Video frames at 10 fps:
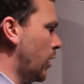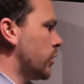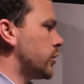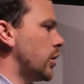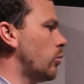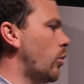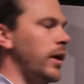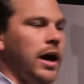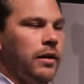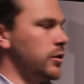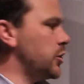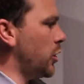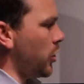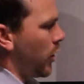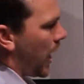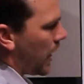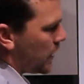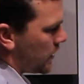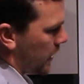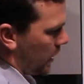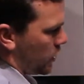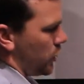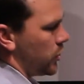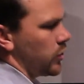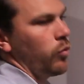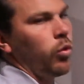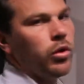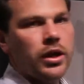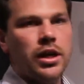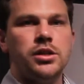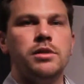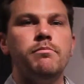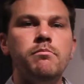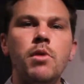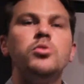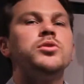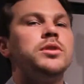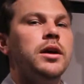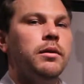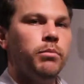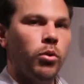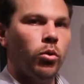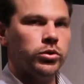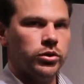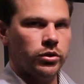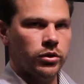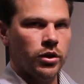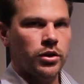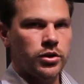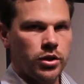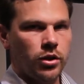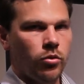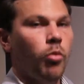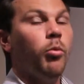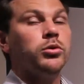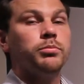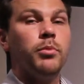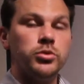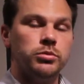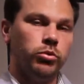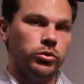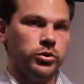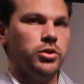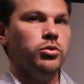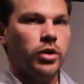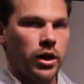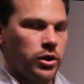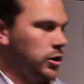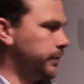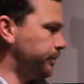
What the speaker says: So what we have is you've got your 8 sections of what the kitchen most important to you, or what's most important to your kitchen.